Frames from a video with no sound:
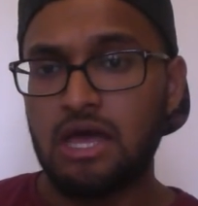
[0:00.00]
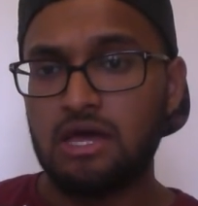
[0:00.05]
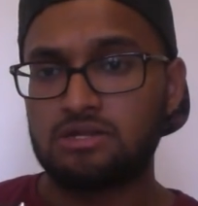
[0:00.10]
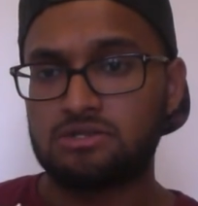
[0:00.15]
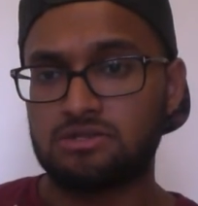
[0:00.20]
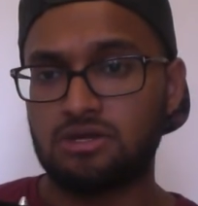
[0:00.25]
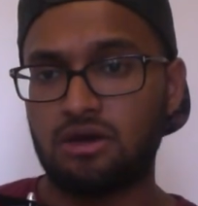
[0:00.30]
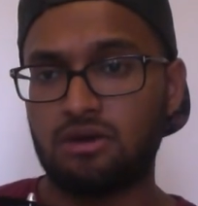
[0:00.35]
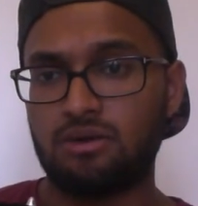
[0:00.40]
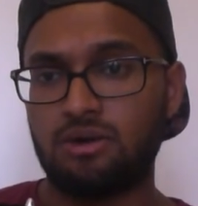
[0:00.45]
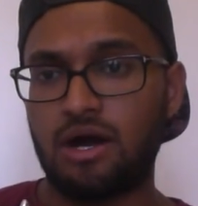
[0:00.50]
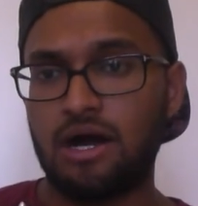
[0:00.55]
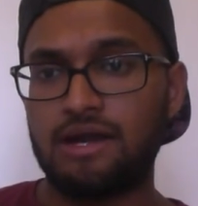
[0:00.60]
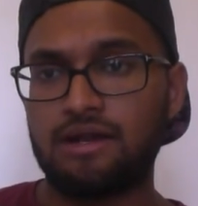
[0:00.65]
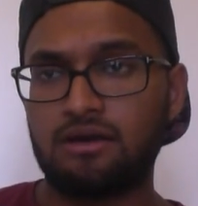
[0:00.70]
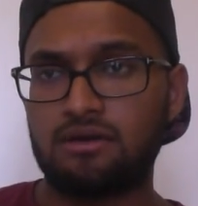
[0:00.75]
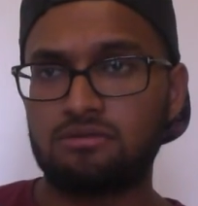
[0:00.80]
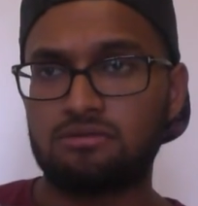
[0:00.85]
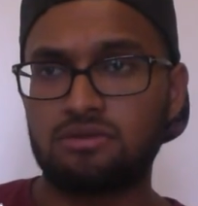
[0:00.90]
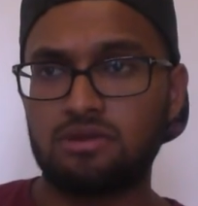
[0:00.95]
So I
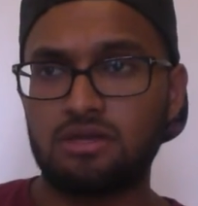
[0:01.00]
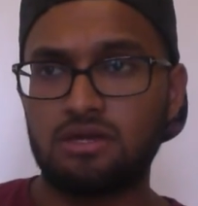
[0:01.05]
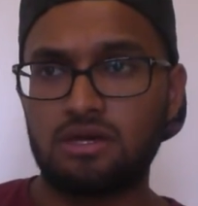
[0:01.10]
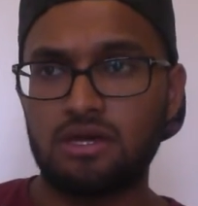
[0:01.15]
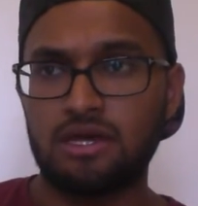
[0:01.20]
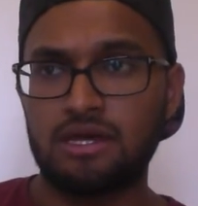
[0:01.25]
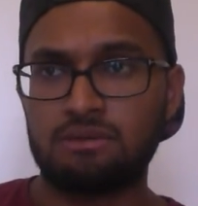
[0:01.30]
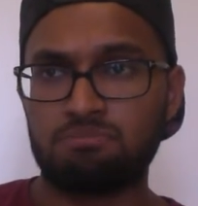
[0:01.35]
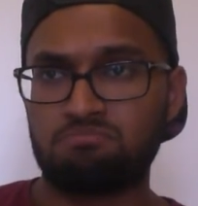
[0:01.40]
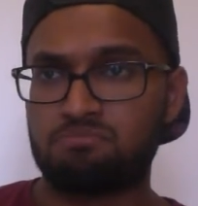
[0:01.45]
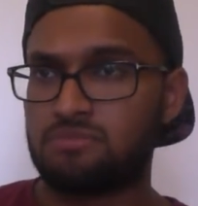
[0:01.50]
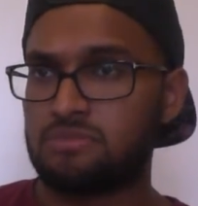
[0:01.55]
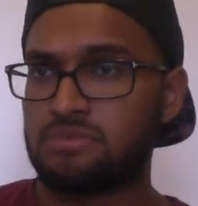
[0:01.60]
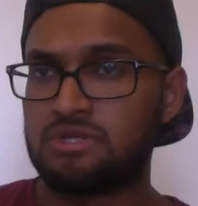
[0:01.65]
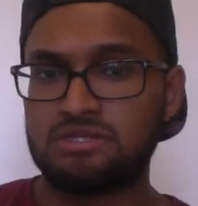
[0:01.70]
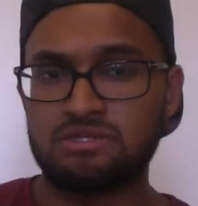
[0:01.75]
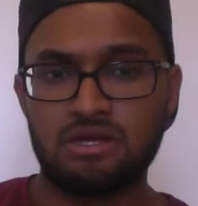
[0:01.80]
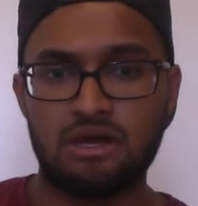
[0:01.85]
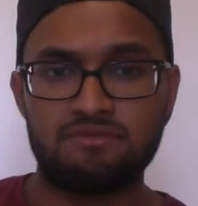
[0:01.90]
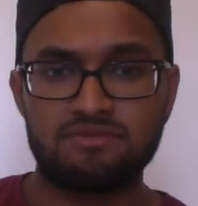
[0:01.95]
don't think it
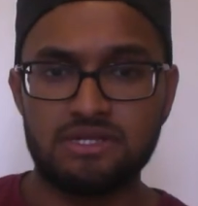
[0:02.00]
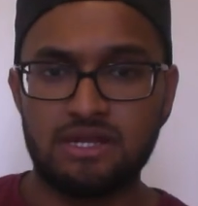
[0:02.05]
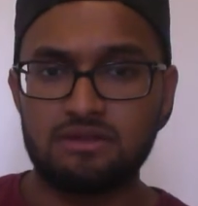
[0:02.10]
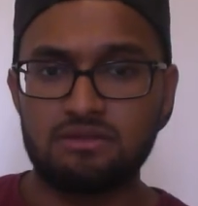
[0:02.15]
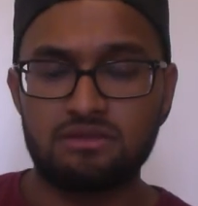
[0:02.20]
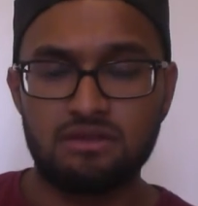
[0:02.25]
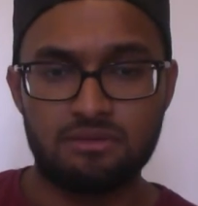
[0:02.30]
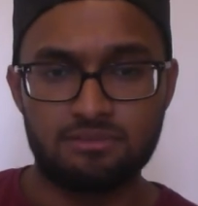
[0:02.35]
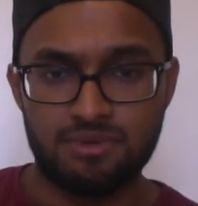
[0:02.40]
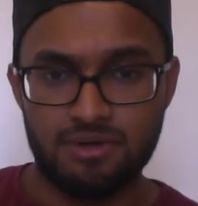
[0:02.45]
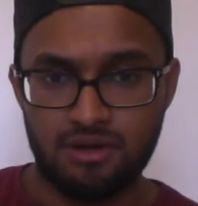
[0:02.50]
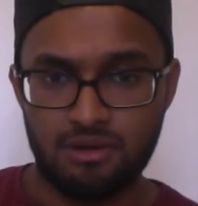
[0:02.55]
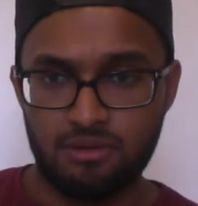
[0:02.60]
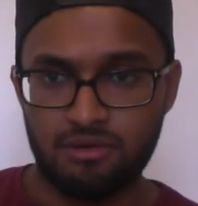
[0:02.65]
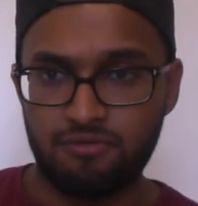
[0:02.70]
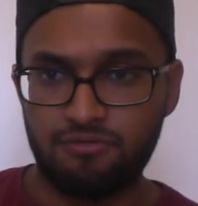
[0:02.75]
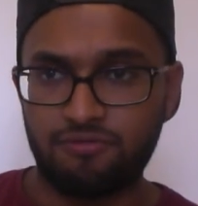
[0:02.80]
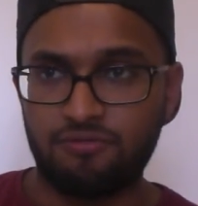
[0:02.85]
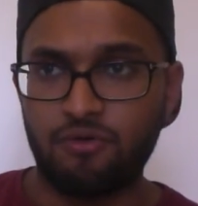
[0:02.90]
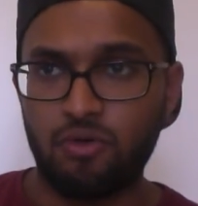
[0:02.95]
deserves anything below a
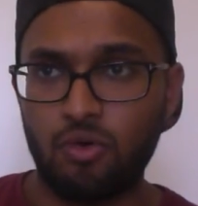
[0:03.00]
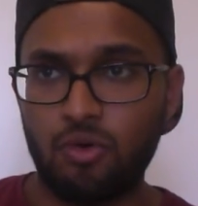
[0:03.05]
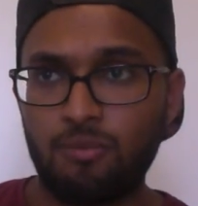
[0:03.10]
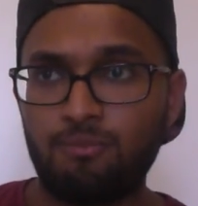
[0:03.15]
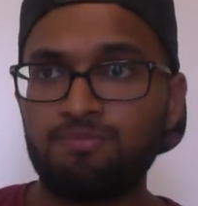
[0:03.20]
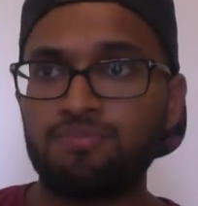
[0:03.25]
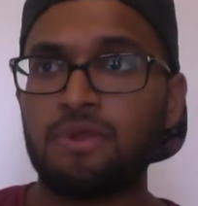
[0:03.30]
4.